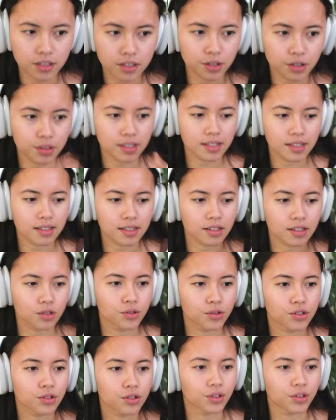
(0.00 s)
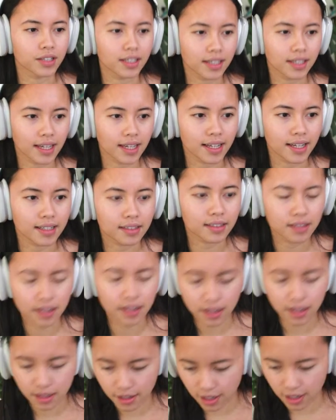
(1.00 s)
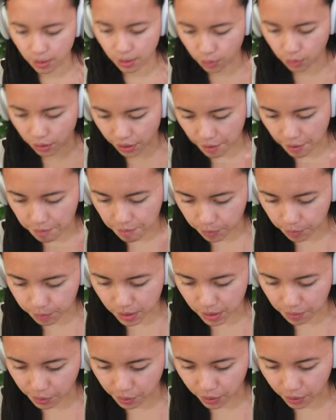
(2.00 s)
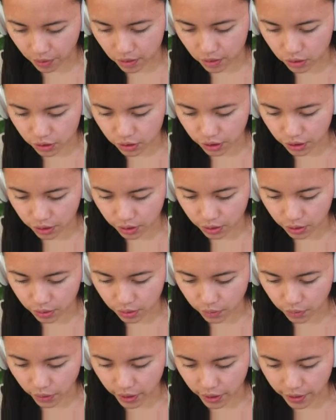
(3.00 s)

since it's all stored in Git, it will then be put into